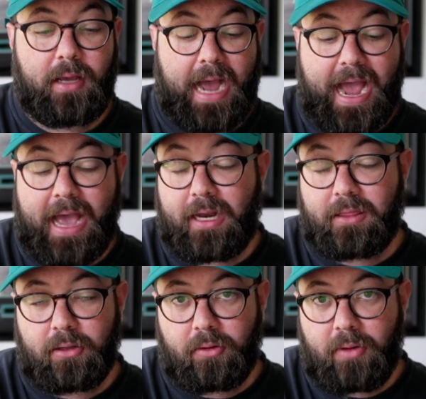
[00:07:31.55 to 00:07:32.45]
I had a
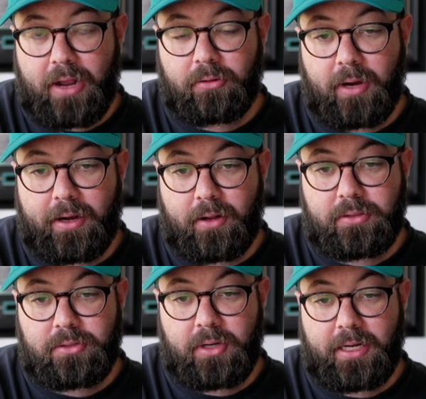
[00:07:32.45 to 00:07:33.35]
third round grade on
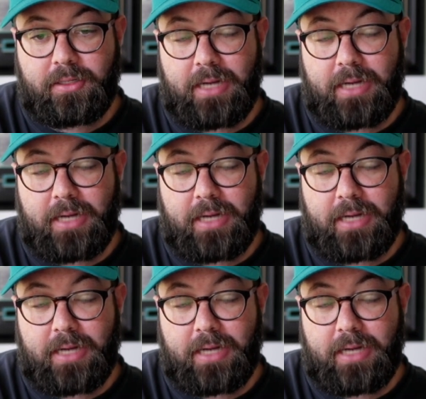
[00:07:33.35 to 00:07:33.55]
Strange.